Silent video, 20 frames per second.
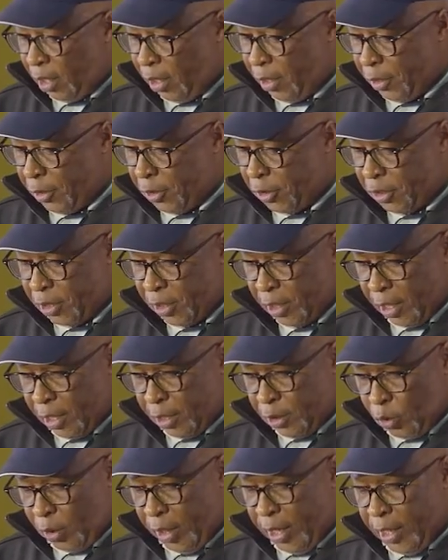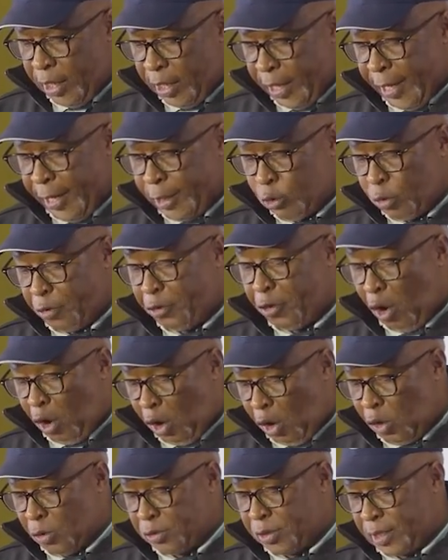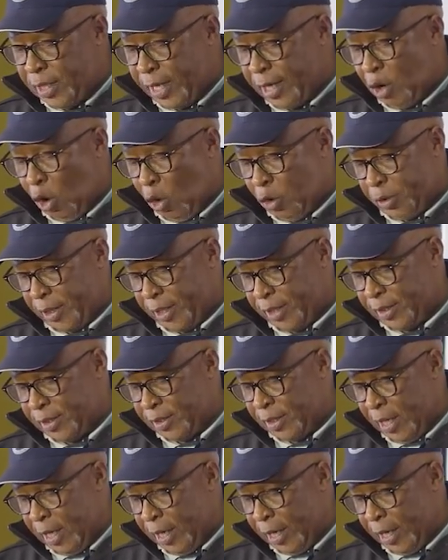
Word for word: urged to engage with all stakeholders